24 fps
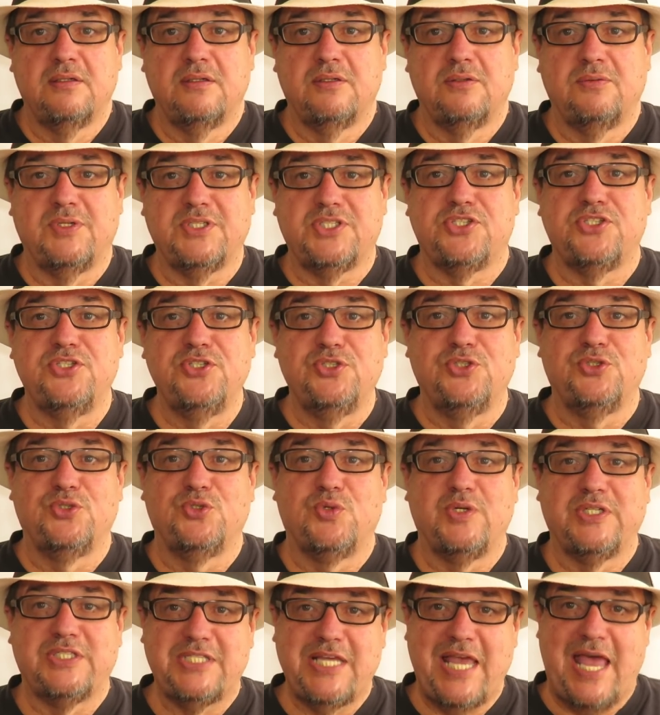What's new?
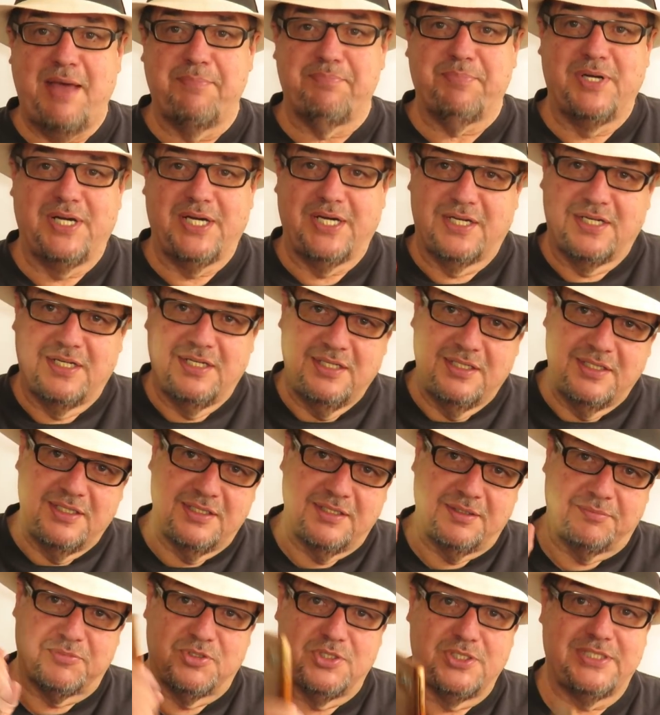What's happening?
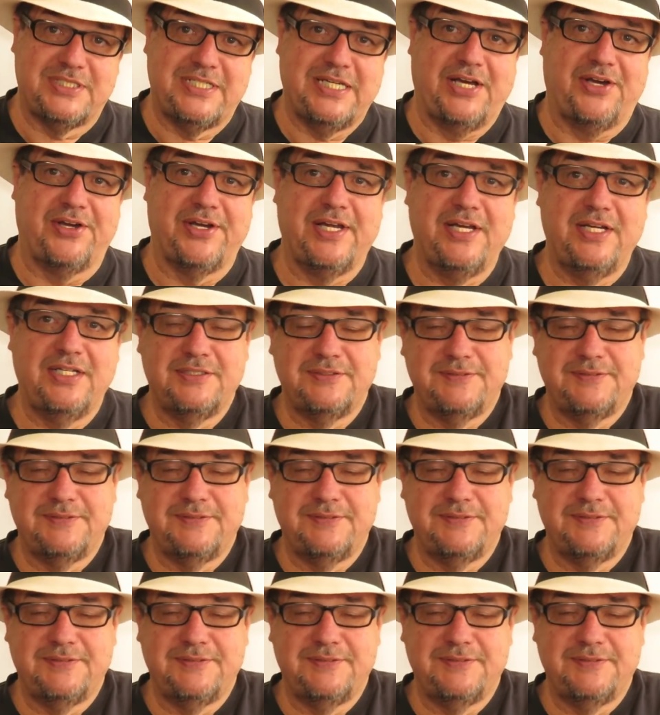I'm going to tell you.